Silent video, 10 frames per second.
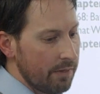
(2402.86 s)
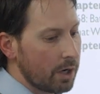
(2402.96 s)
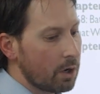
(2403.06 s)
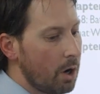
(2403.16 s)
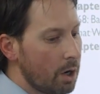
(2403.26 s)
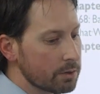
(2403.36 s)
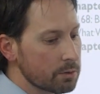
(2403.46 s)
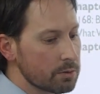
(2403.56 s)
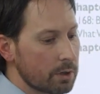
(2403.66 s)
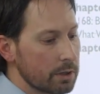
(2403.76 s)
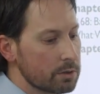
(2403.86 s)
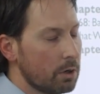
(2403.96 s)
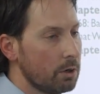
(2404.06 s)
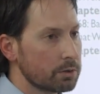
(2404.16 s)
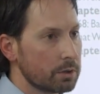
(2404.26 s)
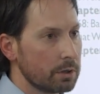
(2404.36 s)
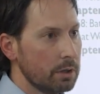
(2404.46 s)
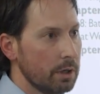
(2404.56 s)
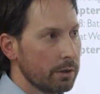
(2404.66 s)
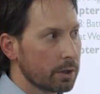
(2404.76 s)
that it also started to alter
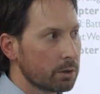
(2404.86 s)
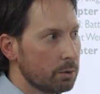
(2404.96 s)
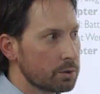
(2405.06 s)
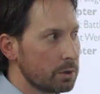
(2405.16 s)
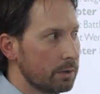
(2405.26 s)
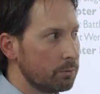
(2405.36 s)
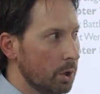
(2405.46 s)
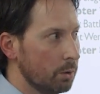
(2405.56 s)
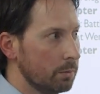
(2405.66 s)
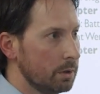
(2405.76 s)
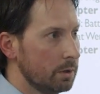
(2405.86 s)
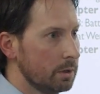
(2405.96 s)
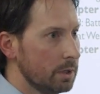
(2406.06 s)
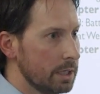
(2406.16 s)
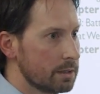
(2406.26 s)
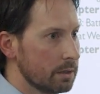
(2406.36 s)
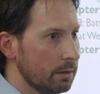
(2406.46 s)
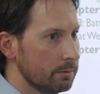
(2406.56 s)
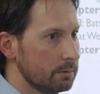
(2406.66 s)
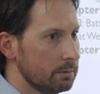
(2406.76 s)
the culture of Rome
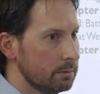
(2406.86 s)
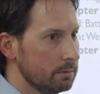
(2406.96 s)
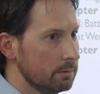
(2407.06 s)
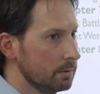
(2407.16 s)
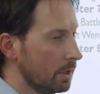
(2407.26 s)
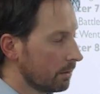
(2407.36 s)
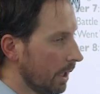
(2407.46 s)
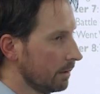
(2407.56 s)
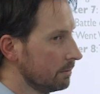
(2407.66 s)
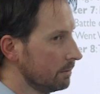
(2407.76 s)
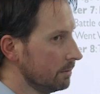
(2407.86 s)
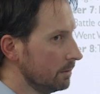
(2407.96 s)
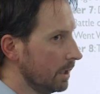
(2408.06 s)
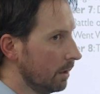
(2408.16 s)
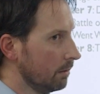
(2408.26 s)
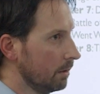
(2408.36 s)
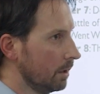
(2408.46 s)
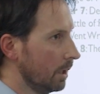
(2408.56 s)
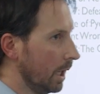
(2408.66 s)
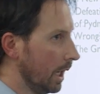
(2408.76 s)
itself. Okay, now
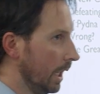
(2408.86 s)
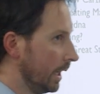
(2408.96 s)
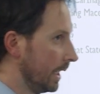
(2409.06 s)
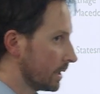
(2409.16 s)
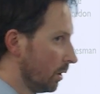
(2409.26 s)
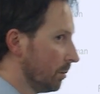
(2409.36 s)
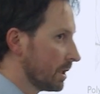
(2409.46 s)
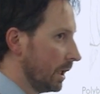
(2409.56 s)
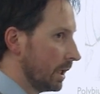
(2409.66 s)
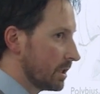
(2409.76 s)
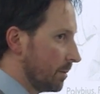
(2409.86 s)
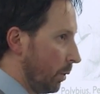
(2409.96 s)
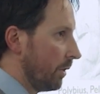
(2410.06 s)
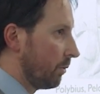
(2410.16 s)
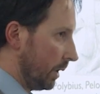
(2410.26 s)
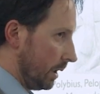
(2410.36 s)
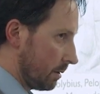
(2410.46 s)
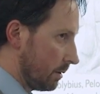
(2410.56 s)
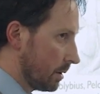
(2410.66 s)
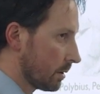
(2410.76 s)
that's almost getting us to point 3,
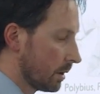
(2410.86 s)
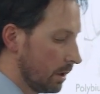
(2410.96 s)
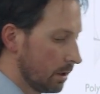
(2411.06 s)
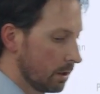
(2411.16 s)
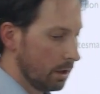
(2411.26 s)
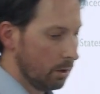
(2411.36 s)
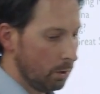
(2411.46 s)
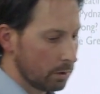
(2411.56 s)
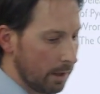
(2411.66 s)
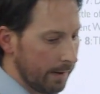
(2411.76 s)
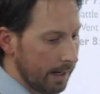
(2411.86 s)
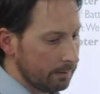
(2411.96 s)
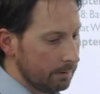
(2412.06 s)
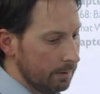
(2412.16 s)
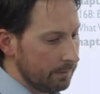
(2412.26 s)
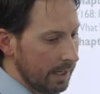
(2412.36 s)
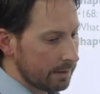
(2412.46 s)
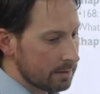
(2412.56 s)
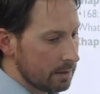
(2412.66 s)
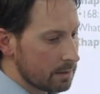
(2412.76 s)
so just hold on that.
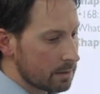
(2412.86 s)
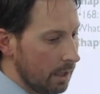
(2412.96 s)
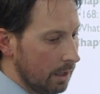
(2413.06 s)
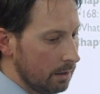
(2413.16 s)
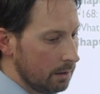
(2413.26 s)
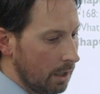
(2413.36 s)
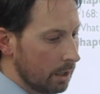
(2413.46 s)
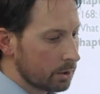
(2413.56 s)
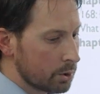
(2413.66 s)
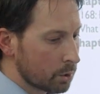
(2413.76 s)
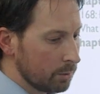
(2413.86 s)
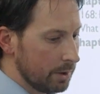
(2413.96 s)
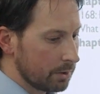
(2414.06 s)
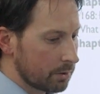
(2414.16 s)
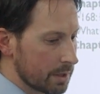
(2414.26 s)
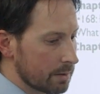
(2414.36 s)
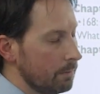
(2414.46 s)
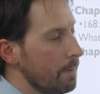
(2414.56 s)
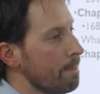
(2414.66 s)
That is uncontrolled militarism.